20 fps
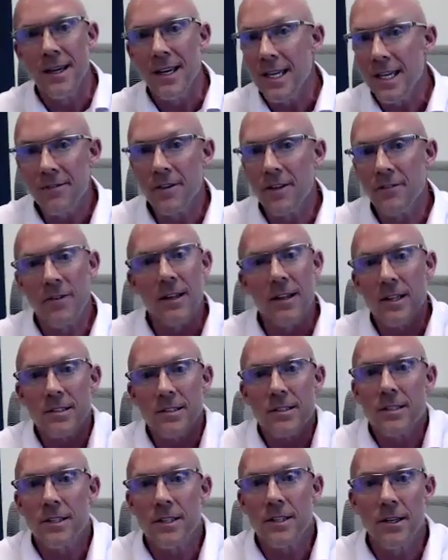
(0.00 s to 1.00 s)
even if I
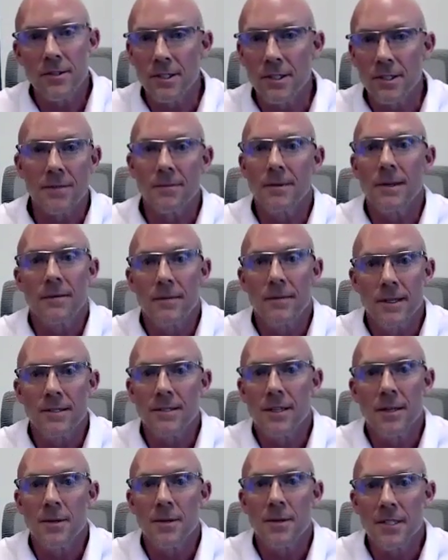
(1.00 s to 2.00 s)
listen to coaches, I'm like, that's
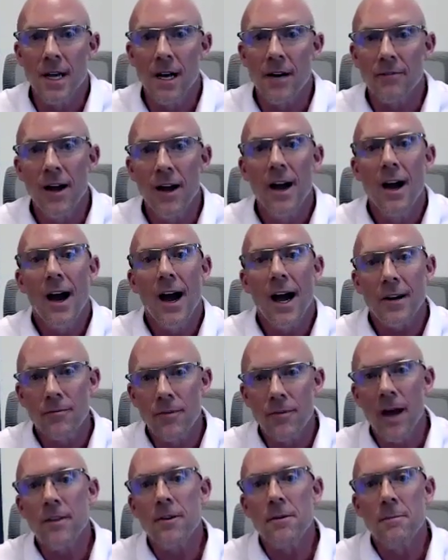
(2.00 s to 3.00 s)
going to be tough. I'd rather